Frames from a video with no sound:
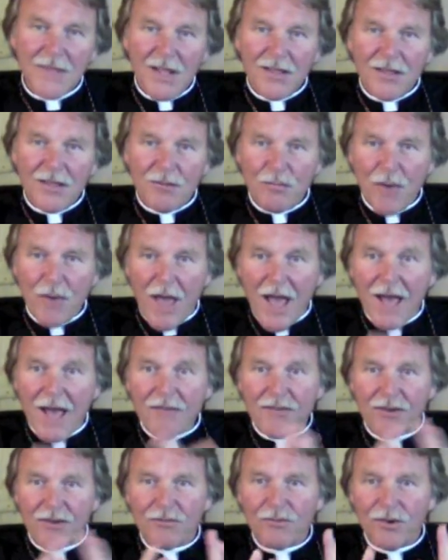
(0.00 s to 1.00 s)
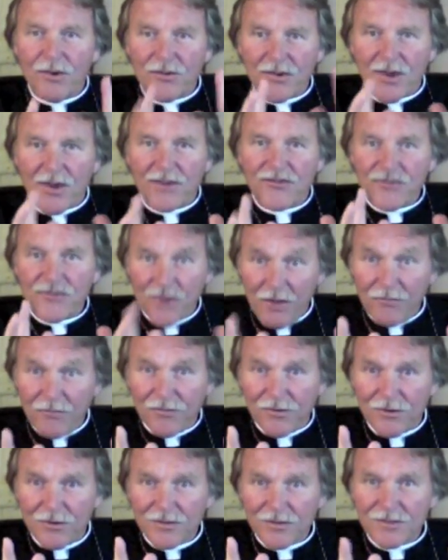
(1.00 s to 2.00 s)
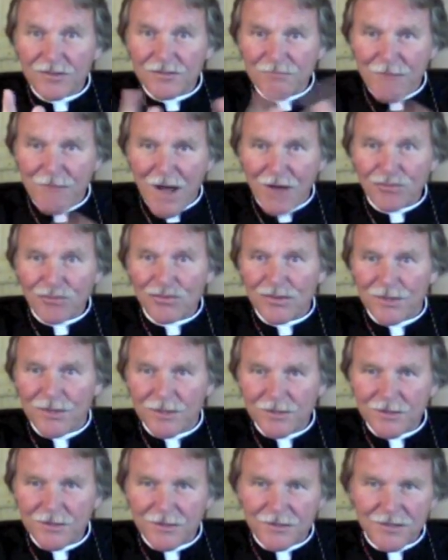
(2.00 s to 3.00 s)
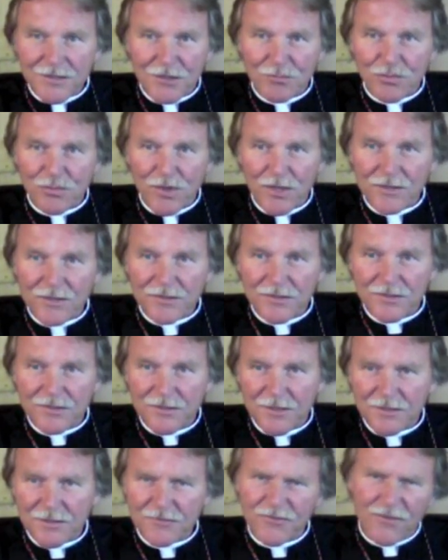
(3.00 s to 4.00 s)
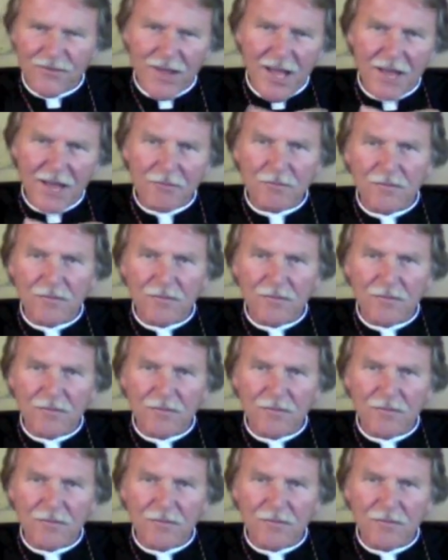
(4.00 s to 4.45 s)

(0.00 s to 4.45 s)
The path on which I shuffle is mountainous. In some places it's flat,